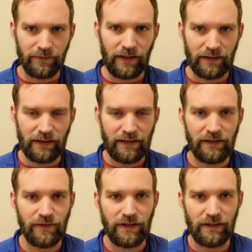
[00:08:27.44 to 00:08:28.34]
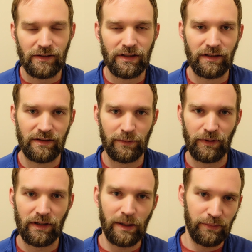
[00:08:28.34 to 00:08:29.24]
at the end of this,
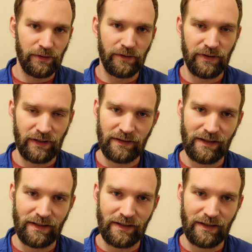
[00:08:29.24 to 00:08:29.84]
a couple other things